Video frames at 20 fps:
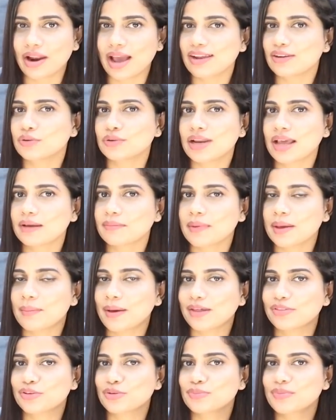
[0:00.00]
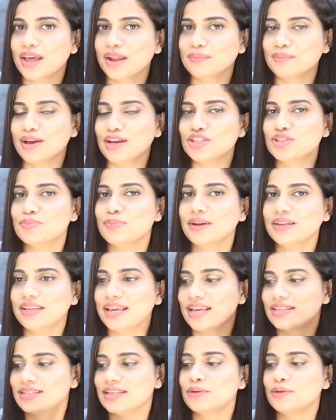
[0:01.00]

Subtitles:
I don't like my bathroom that much, but yes,